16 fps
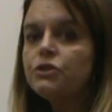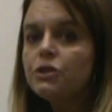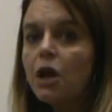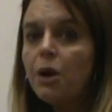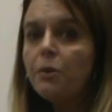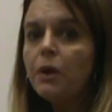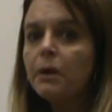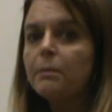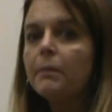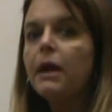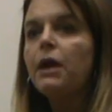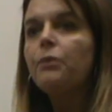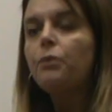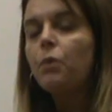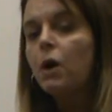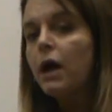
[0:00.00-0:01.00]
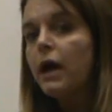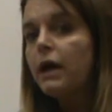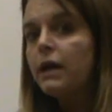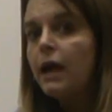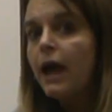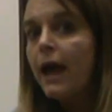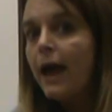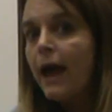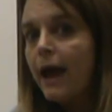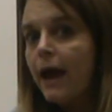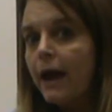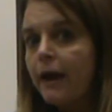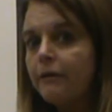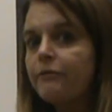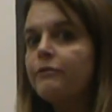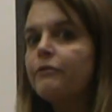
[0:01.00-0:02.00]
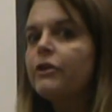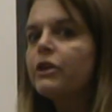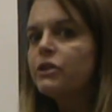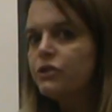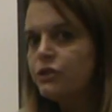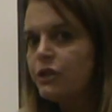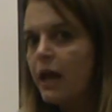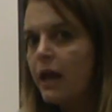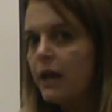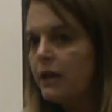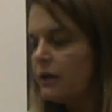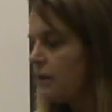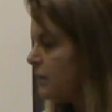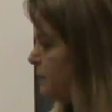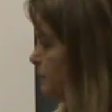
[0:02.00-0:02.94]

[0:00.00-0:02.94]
showing me 1/2 shaded.